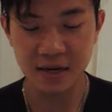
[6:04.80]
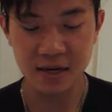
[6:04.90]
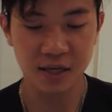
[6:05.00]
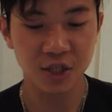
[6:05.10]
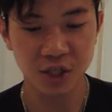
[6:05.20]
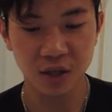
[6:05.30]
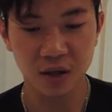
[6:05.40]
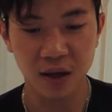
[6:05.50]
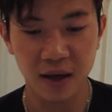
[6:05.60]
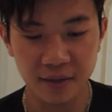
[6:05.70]
in a
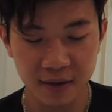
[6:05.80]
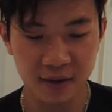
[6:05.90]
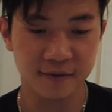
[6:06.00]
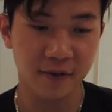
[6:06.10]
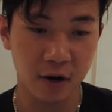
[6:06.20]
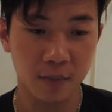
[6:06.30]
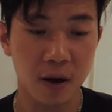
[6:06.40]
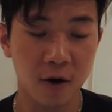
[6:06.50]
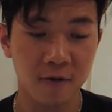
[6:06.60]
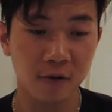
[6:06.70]
nutshell, I think is very
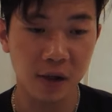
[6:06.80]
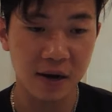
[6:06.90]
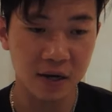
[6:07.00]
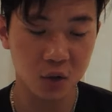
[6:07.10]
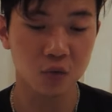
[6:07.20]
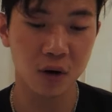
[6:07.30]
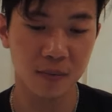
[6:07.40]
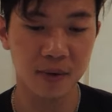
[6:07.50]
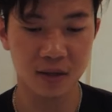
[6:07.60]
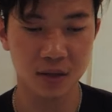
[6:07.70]
powerful, and I do
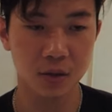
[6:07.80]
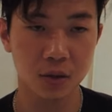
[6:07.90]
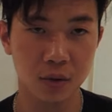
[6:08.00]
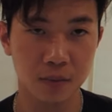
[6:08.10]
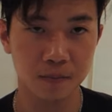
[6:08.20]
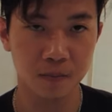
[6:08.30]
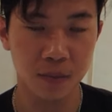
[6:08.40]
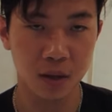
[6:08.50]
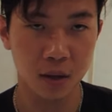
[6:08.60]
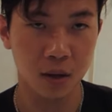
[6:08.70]
recommend that you do it.
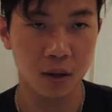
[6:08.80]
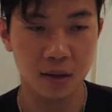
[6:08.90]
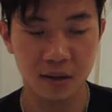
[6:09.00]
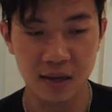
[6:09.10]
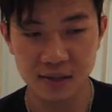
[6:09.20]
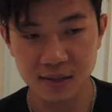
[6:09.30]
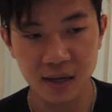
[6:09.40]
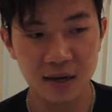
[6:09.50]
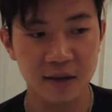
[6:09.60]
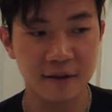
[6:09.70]
That
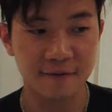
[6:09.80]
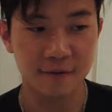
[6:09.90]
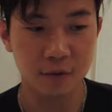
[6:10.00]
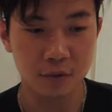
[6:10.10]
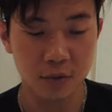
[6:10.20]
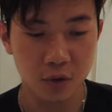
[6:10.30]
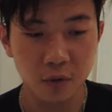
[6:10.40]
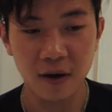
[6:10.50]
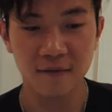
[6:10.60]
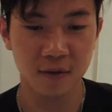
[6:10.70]
said, if you
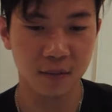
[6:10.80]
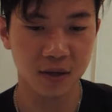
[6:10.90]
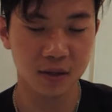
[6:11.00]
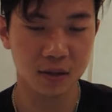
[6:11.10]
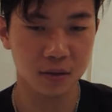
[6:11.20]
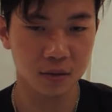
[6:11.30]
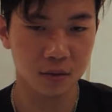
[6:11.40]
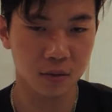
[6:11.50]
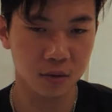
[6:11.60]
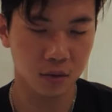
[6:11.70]
don't have the money to
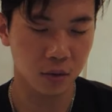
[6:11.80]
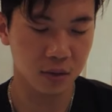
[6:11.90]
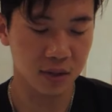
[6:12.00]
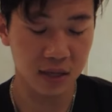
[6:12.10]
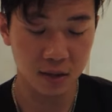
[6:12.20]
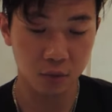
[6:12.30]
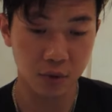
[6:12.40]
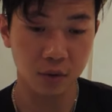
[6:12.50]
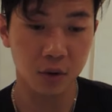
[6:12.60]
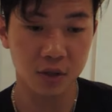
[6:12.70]
get the
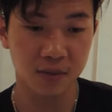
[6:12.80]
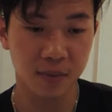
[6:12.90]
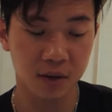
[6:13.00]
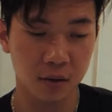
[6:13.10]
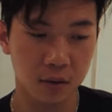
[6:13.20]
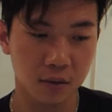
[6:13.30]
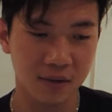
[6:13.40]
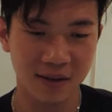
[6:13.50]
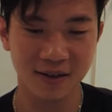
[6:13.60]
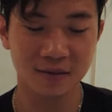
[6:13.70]
real Quantum Bender,
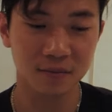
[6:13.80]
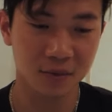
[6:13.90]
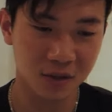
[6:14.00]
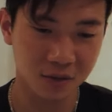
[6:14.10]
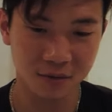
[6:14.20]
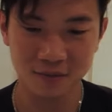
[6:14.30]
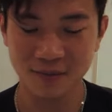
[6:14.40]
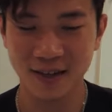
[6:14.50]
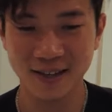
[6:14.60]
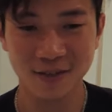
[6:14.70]
then, you know,
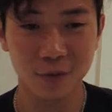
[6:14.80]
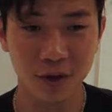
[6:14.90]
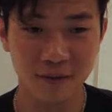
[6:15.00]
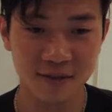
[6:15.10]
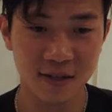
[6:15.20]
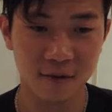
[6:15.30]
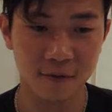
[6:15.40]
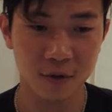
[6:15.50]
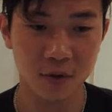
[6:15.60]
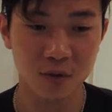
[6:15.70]
I guess you will have to settle
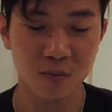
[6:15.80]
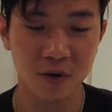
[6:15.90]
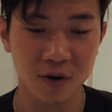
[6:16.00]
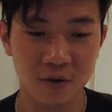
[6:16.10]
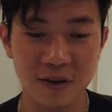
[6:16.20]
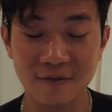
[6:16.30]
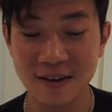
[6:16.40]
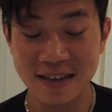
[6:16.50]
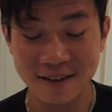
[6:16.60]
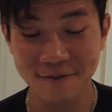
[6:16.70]
for the 2.0,
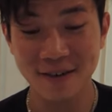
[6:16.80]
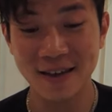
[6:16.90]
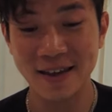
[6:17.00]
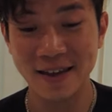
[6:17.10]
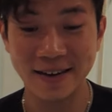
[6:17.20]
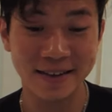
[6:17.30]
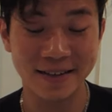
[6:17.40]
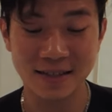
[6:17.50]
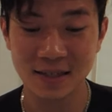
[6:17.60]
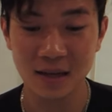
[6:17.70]
even if it
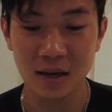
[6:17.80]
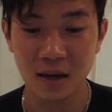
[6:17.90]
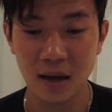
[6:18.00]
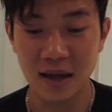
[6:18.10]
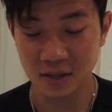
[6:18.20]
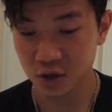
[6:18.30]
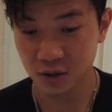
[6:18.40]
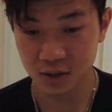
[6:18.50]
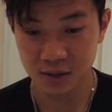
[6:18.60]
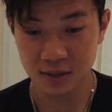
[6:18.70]
is, as
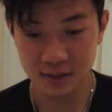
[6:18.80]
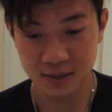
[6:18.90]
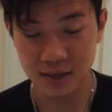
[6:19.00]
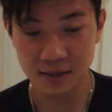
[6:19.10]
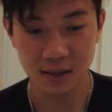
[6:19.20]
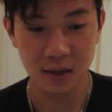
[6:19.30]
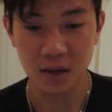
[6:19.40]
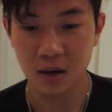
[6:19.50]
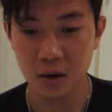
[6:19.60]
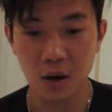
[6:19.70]
John C says,
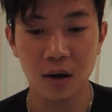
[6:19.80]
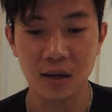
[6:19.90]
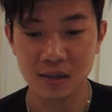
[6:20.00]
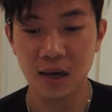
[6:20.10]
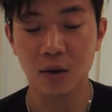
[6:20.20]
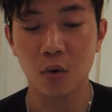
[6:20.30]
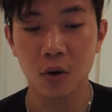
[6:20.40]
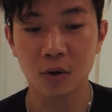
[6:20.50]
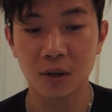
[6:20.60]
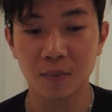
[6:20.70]
not as high
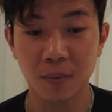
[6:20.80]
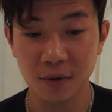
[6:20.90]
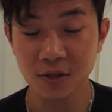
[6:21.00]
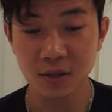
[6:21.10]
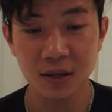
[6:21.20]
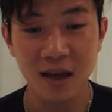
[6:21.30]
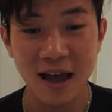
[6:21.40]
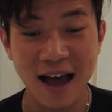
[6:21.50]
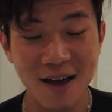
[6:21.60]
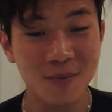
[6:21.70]
quality. But personally,
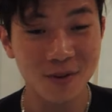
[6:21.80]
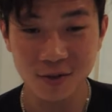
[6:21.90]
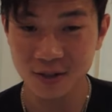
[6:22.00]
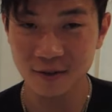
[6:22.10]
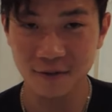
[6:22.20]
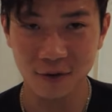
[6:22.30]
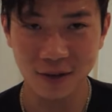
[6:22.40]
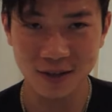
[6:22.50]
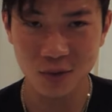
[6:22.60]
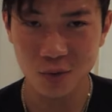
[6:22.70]
I've been using it for
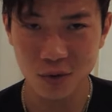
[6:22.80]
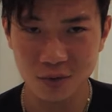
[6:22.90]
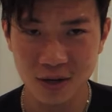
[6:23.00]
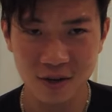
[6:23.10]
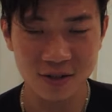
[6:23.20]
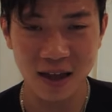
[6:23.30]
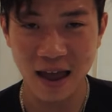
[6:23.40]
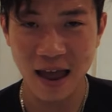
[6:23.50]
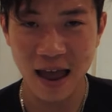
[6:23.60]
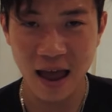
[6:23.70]
like 2 or 3 years.
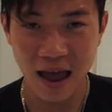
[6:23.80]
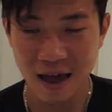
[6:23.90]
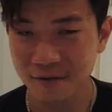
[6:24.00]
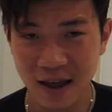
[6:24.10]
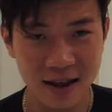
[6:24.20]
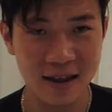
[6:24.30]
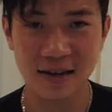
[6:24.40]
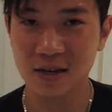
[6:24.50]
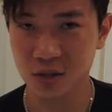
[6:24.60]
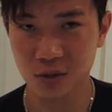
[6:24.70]
I haven't had
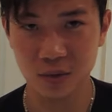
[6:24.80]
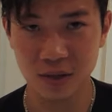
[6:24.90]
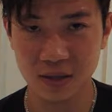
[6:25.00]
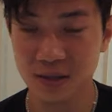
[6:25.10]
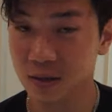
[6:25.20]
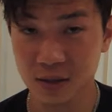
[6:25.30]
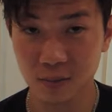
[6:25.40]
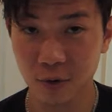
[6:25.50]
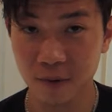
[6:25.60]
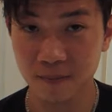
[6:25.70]
any issues with it to this
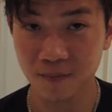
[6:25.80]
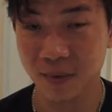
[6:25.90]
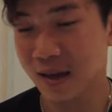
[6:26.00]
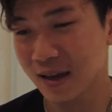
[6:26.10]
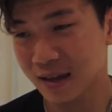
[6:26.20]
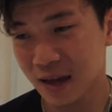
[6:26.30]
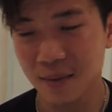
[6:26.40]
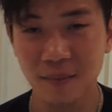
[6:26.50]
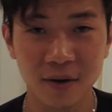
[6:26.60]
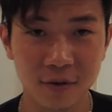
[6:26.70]
point.
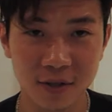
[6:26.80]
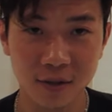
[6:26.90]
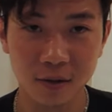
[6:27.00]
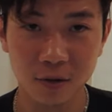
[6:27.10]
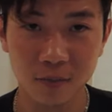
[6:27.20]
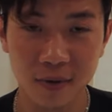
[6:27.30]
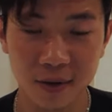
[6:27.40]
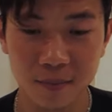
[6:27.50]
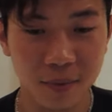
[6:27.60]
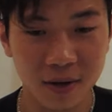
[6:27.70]
Yeah, it might rust a little
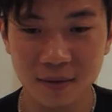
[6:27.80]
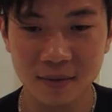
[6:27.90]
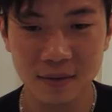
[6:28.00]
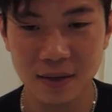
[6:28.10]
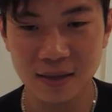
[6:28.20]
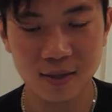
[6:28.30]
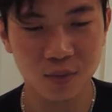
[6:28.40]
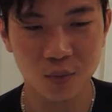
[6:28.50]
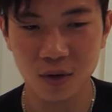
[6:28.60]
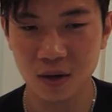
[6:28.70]
bit, but
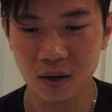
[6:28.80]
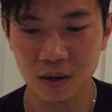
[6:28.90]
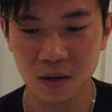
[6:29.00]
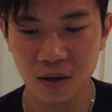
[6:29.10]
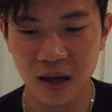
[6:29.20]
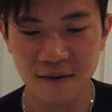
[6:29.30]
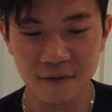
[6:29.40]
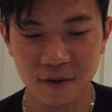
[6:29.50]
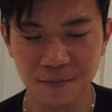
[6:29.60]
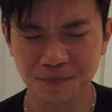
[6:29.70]
that's what
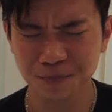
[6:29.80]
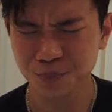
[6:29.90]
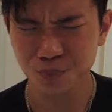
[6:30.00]
having